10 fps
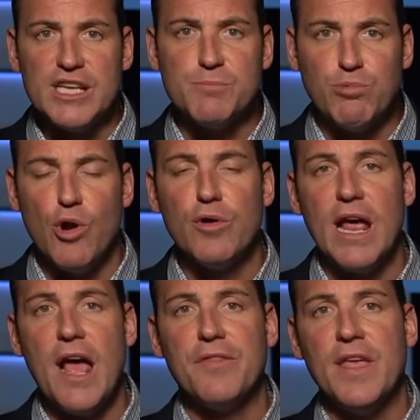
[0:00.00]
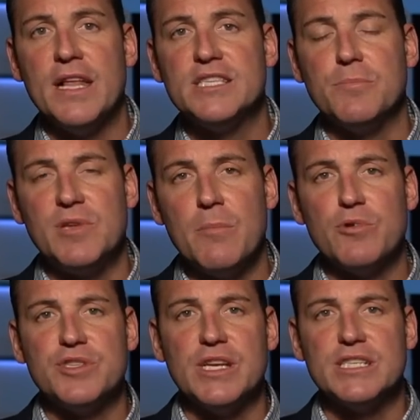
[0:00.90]
broke out then
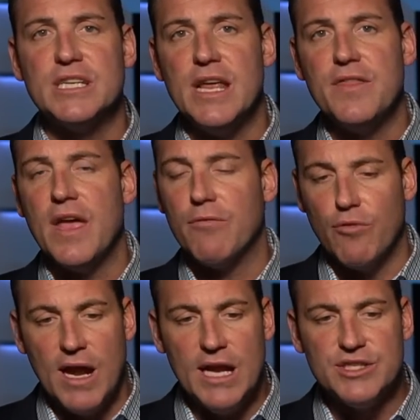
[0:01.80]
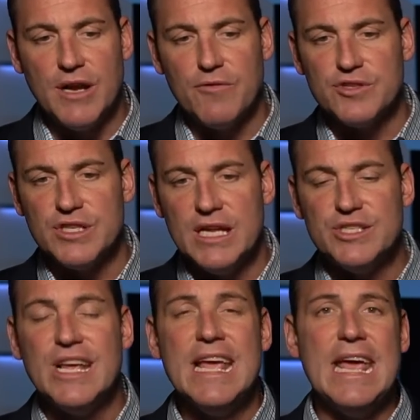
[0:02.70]
September 16th. They have raged ever
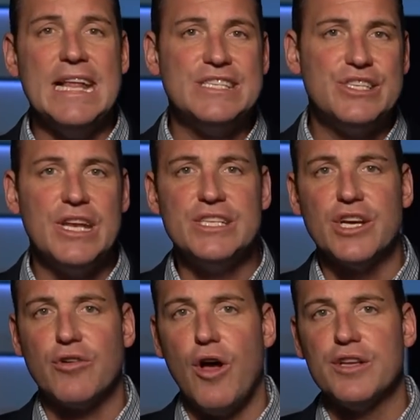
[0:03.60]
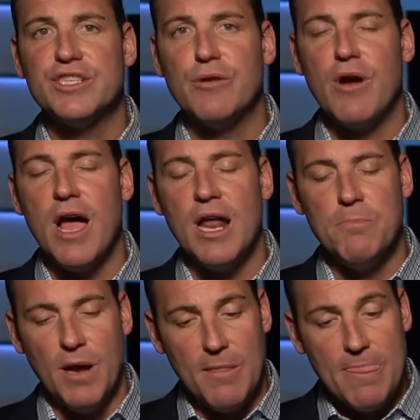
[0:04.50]
since in cities across
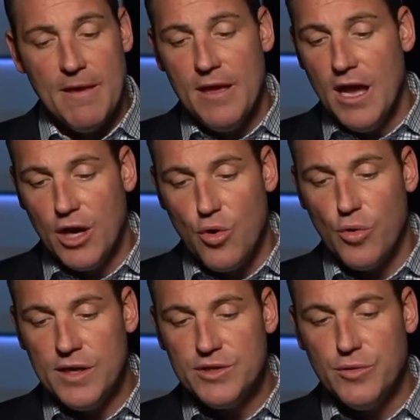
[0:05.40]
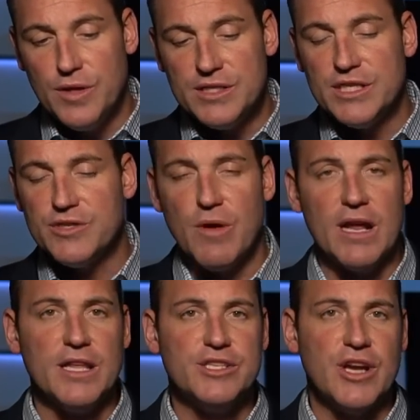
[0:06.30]
Iran. But according to this
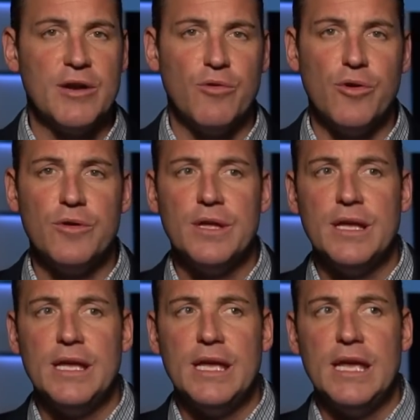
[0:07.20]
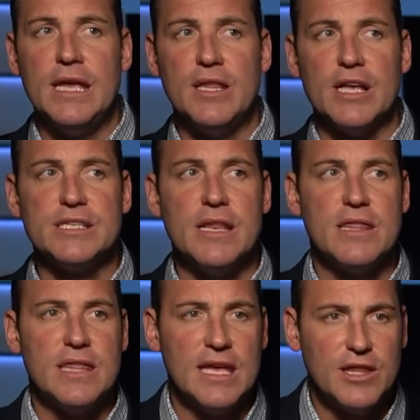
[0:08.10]
Israeli general, he doesn't
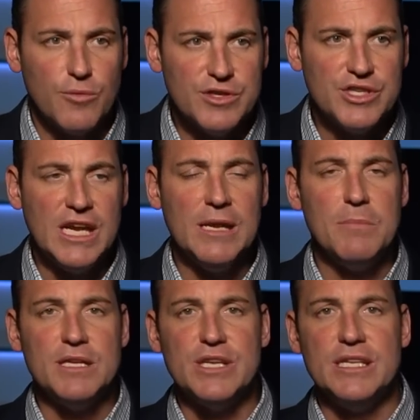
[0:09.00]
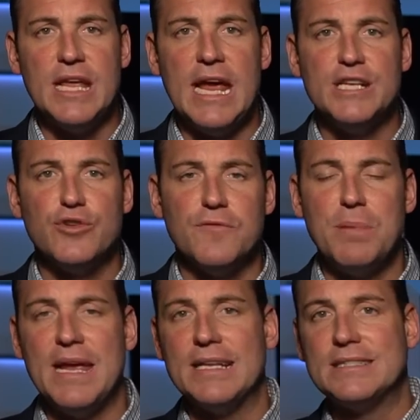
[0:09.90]
think the regime is in danger of
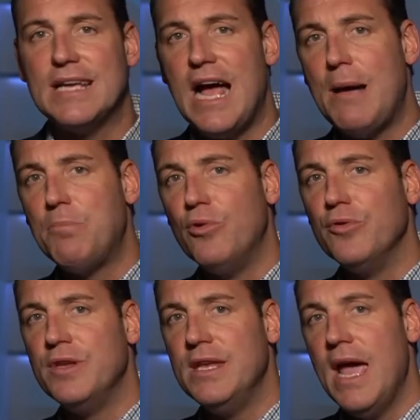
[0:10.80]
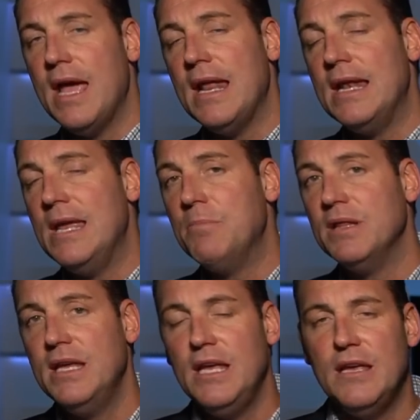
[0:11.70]
being toppled yet. And he
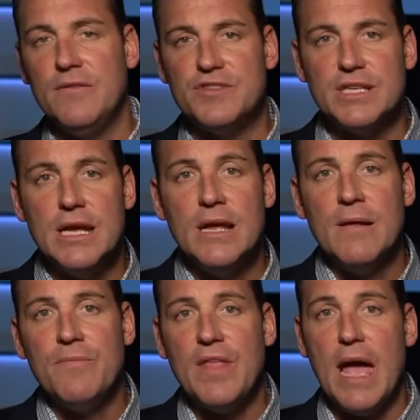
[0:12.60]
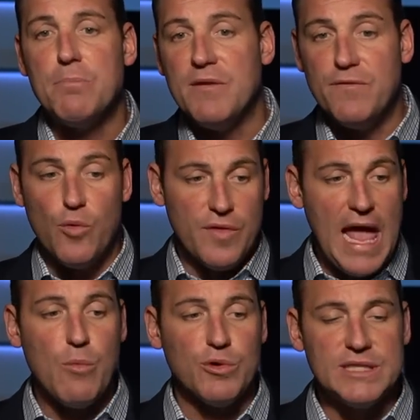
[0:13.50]
believes that before
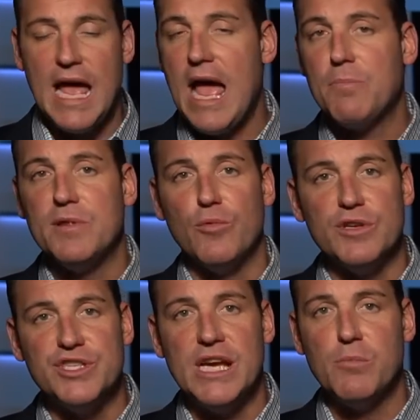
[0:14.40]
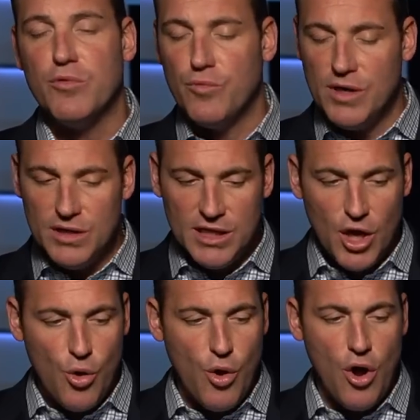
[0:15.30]
that were to happen, the regime would really
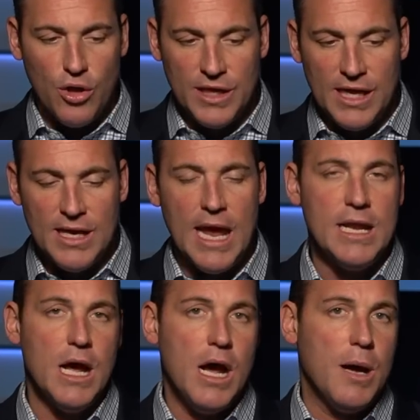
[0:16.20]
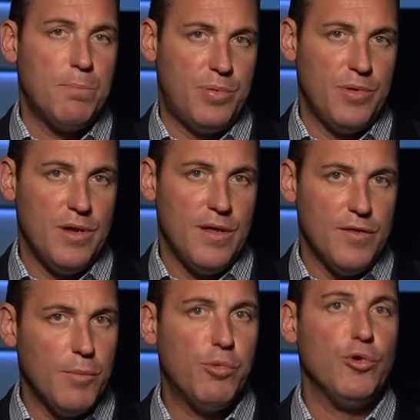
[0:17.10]
go all in and up
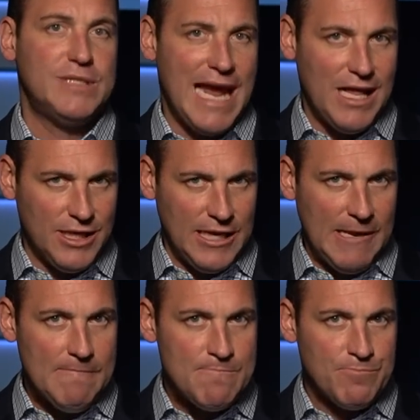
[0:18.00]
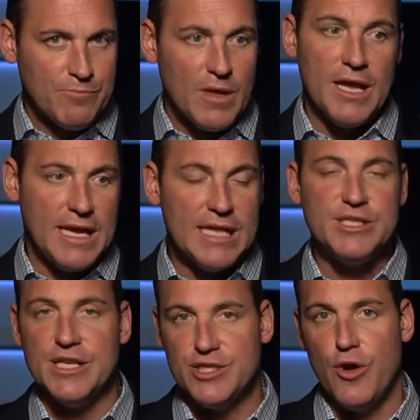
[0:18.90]
the brutality
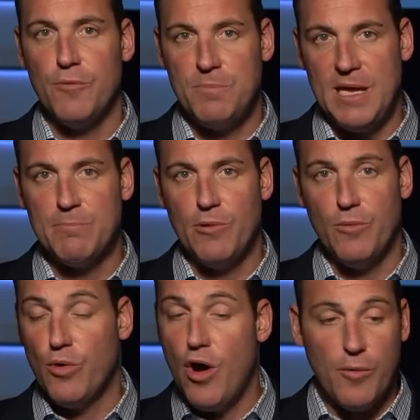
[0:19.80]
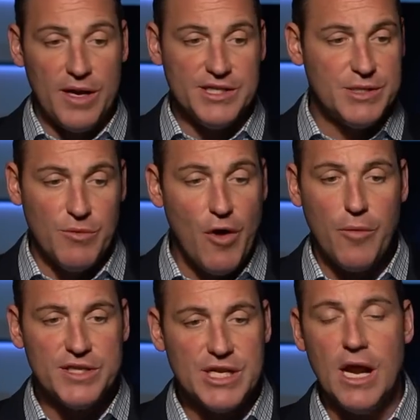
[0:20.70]
against its own people. We've
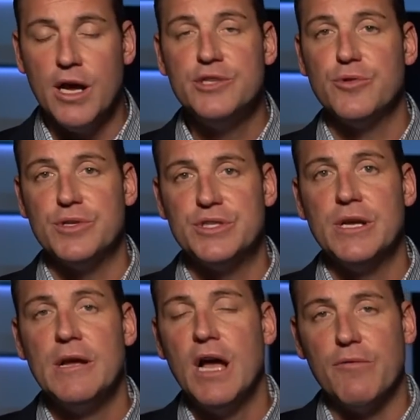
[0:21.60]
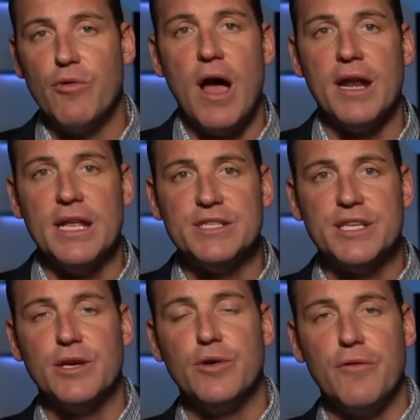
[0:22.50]
already seen hundreds of Iranians
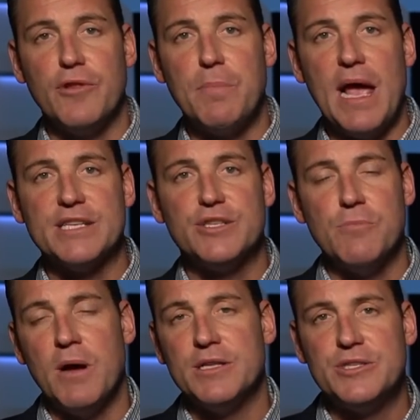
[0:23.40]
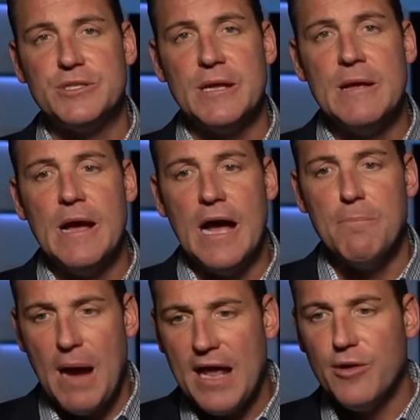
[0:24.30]
killed over the past 2 months
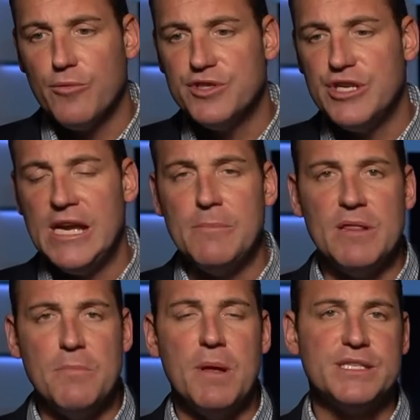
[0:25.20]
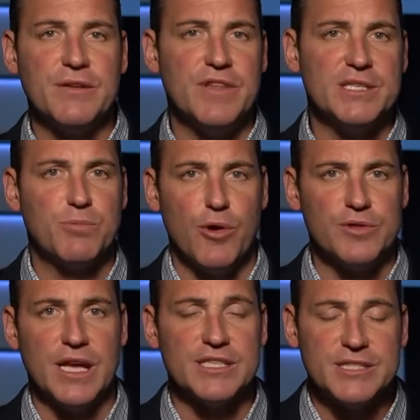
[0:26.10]
by the regime in the midst of these
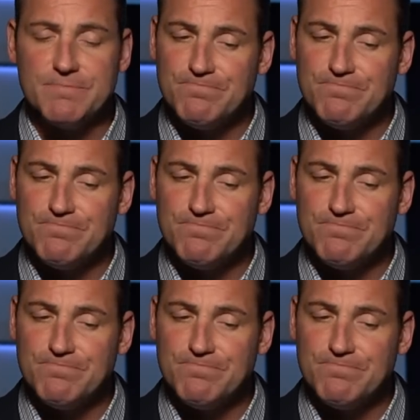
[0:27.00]
protests.